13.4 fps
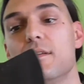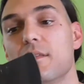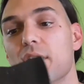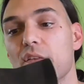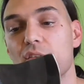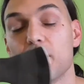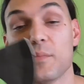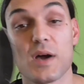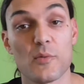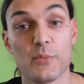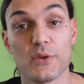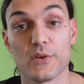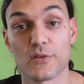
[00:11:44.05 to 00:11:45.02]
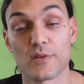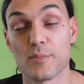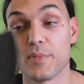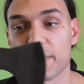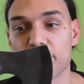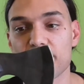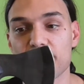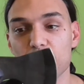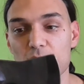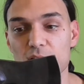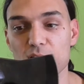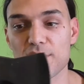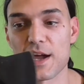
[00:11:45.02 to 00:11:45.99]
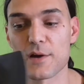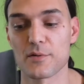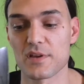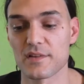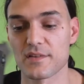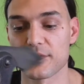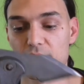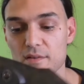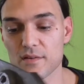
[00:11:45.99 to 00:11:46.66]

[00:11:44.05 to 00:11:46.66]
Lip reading: That's, in my opinion, the best way to carry it.